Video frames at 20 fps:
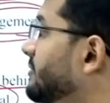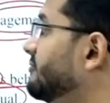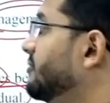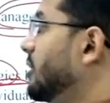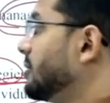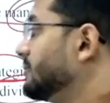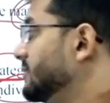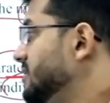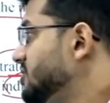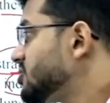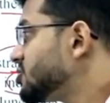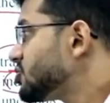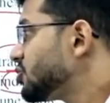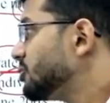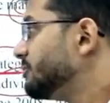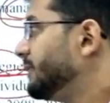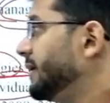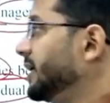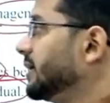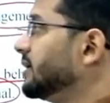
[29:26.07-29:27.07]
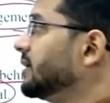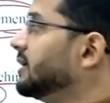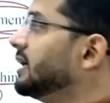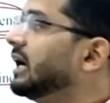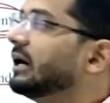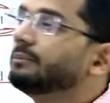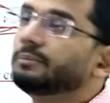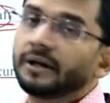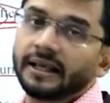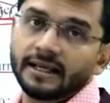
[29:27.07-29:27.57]
Team performance should be
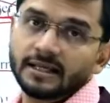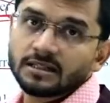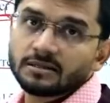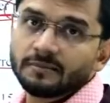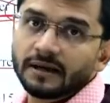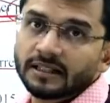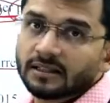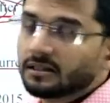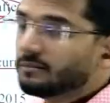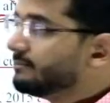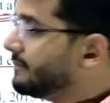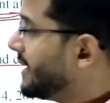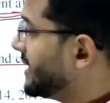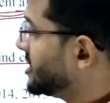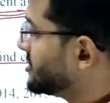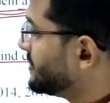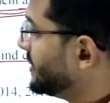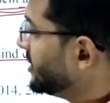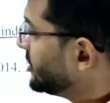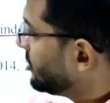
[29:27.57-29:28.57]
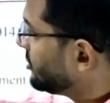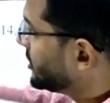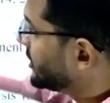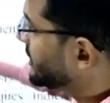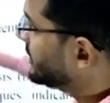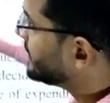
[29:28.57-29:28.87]
appraised by the management